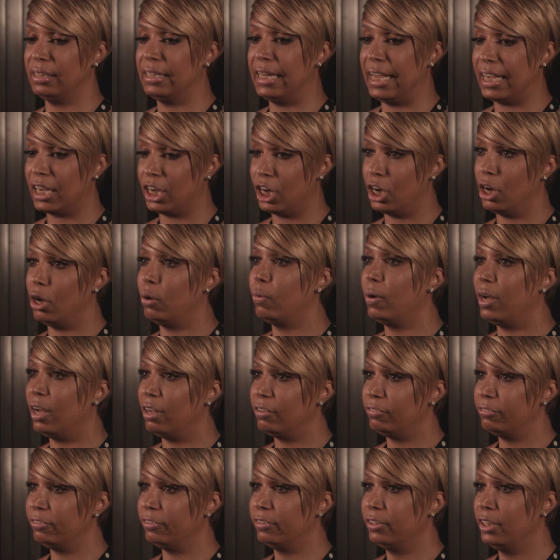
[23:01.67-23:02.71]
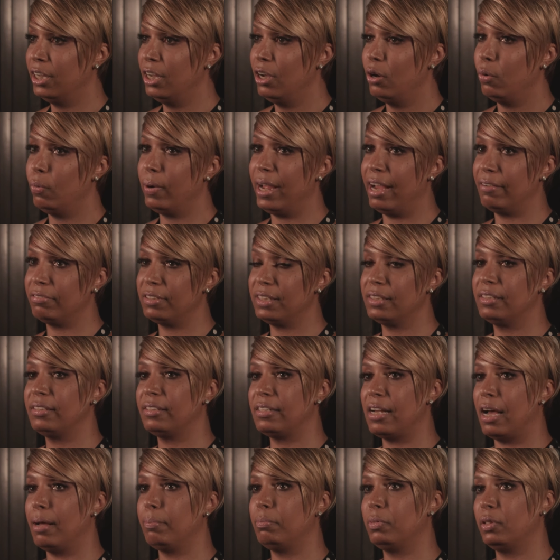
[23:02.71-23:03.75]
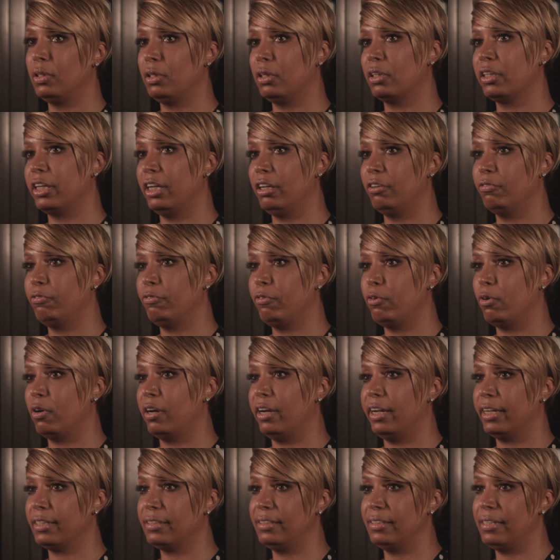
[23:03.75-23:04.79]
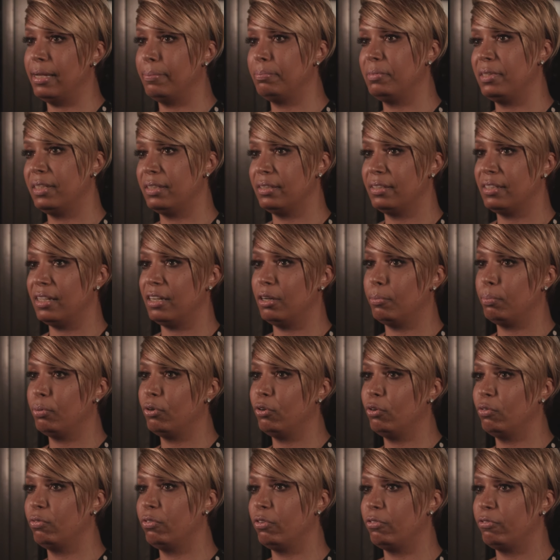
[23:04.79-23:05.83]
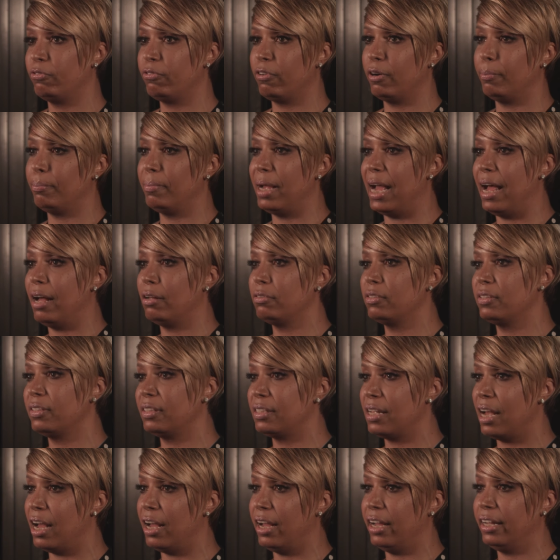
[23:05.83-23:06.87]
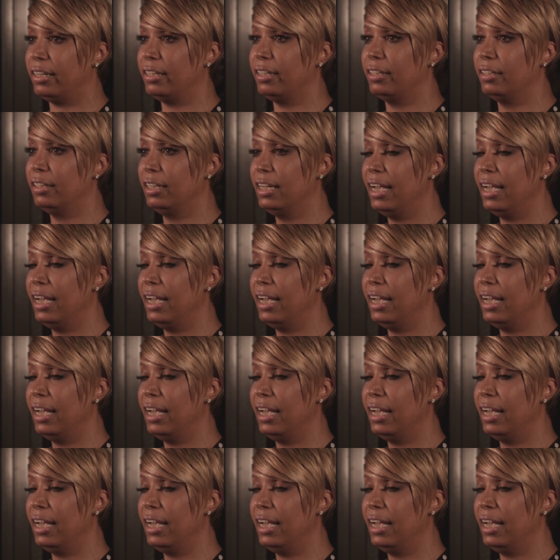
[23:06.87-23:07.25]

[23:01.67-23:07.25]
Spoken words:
let go of. We have to stop looking for acceptance and approval from outside